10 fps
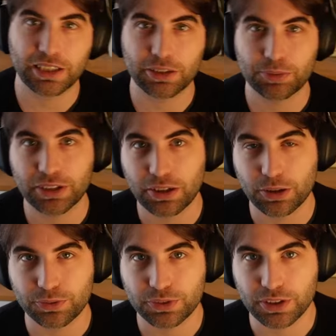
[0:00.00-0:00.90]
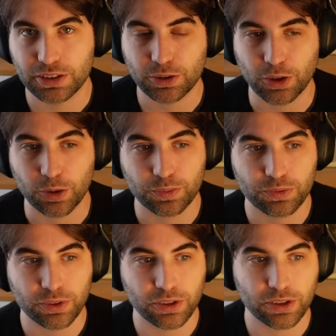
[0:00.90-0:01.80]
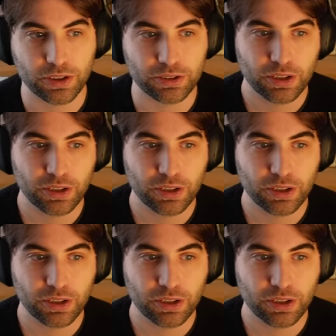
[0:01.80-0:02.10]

bit out of the scope for Godot.